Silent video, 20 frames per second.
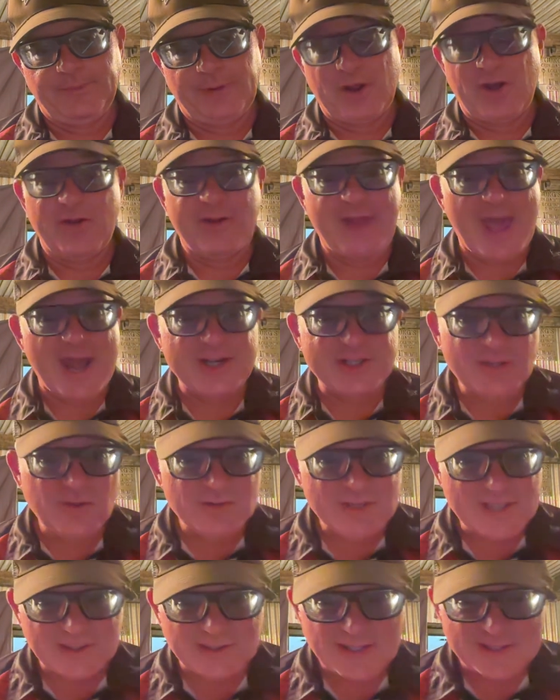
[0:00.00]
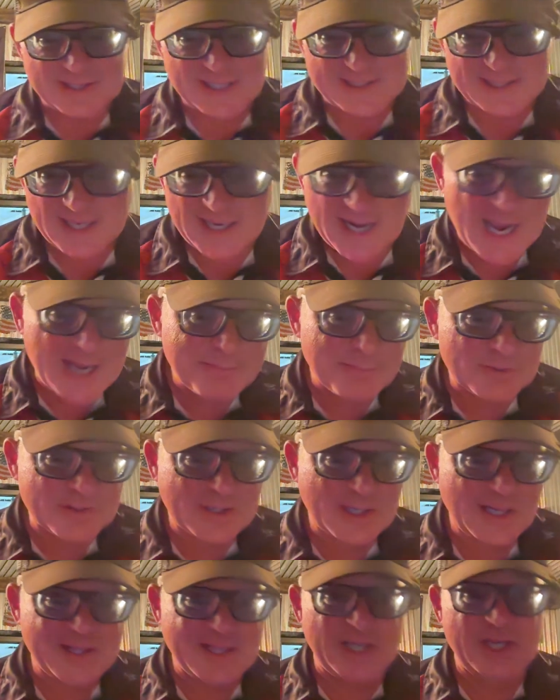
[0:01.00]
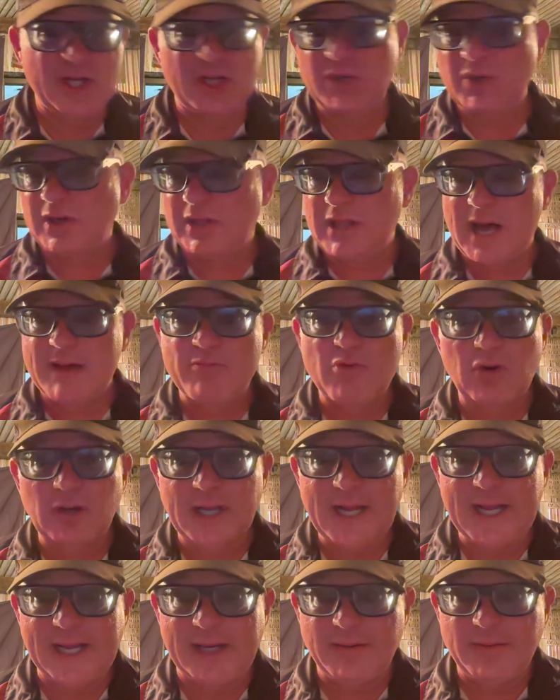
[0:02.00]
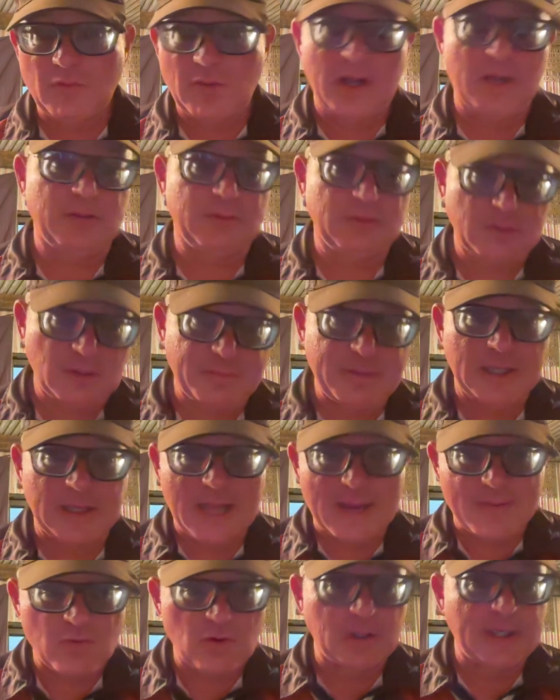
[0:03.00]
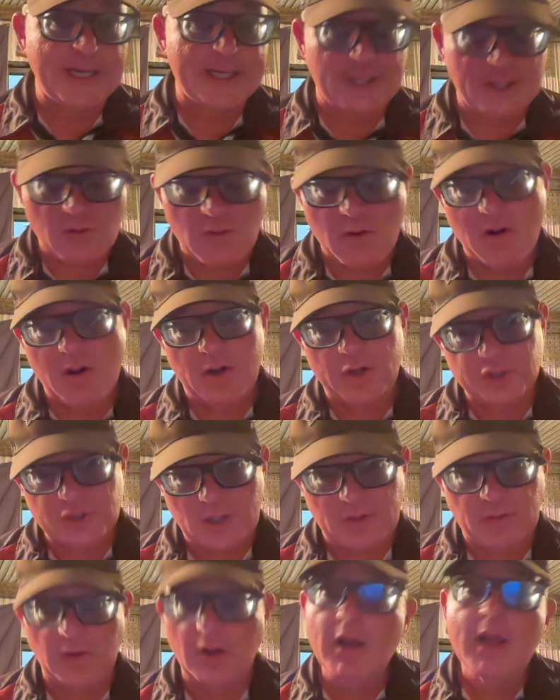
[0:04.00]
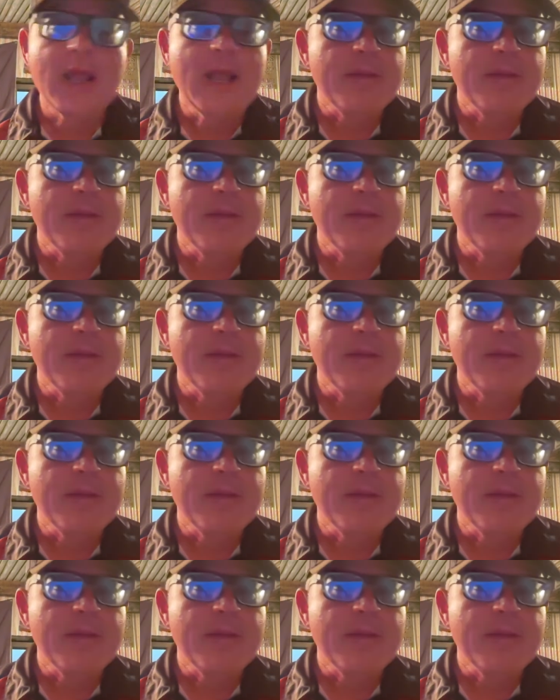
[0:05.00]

All you got to do is get to 69%, and then you can do a lot more licking. Well, there'll be a lot more licking going on in general.